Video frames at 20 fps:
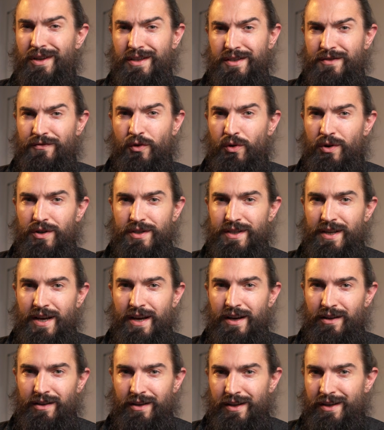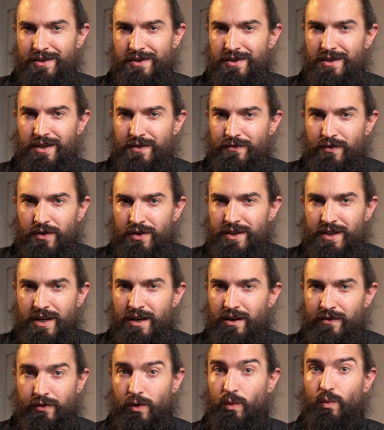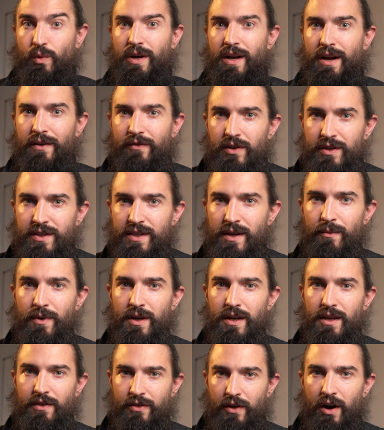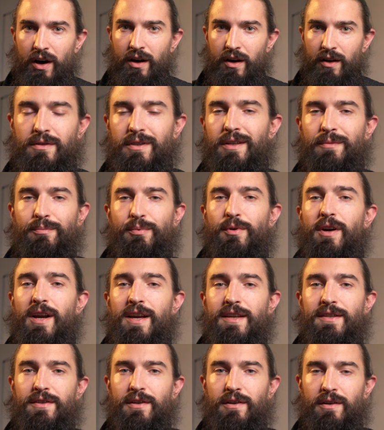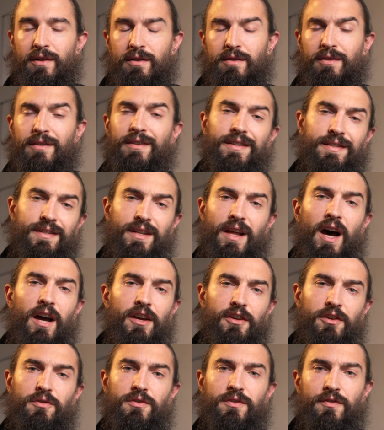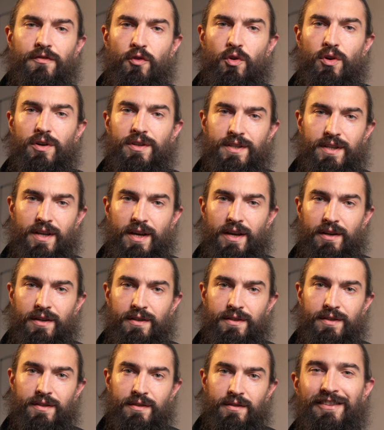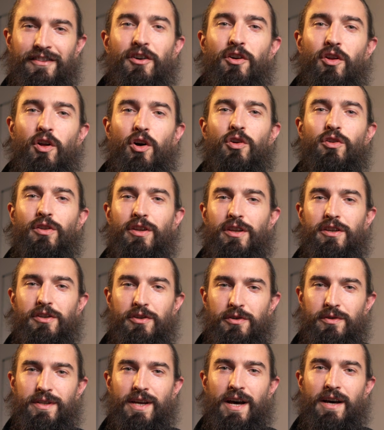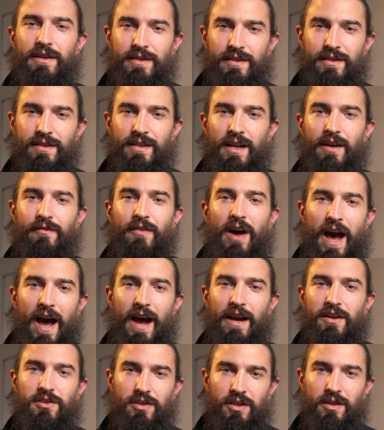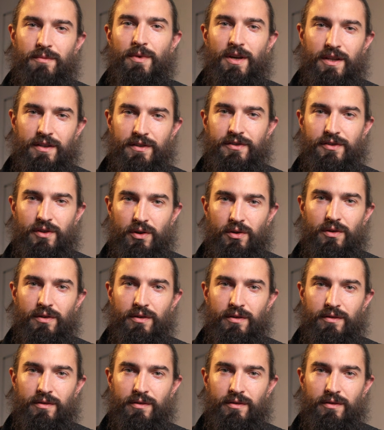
it's for sale, it's just for sale for whatever somebody thought. An appraiser does not use for sales. They'll only use houses that have actually been sold.